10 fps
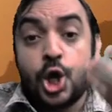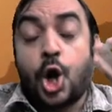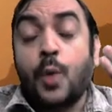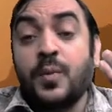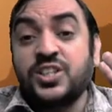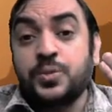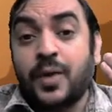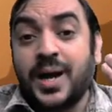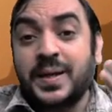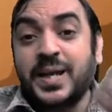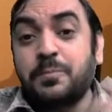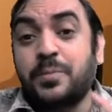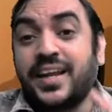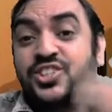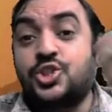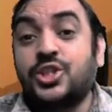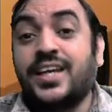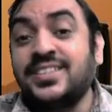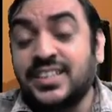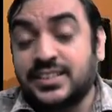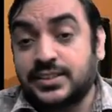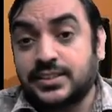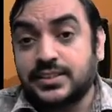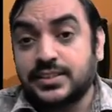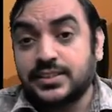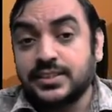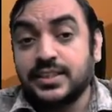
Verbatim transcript: how much market price changes?